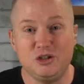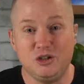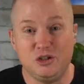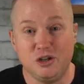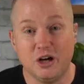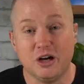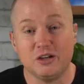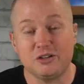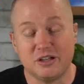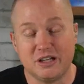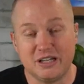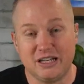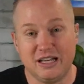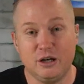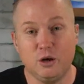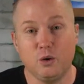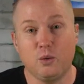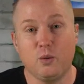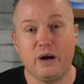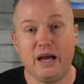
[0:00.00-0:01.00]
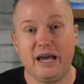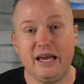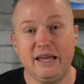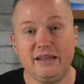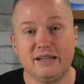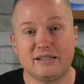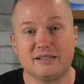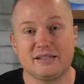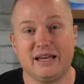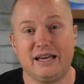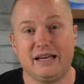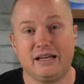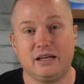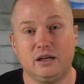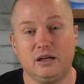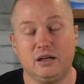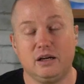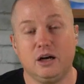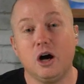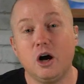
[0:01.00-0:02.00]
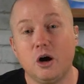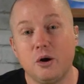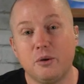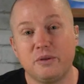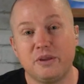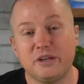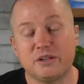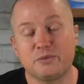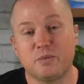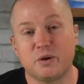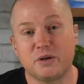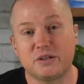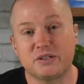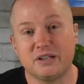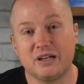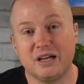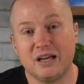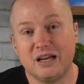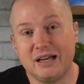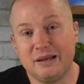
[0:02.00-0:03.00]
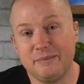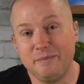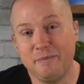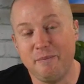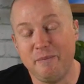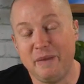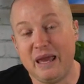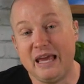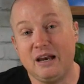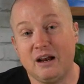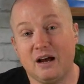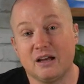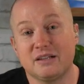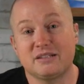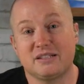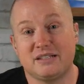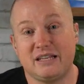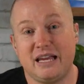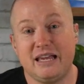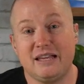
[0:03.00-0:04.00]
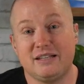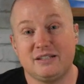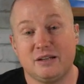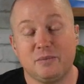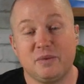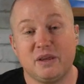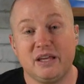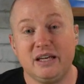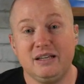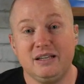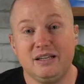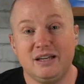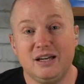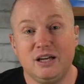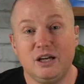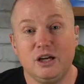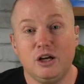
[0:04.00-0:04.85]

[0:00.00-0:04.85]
judge it in a way that's like, oh, this person may not say something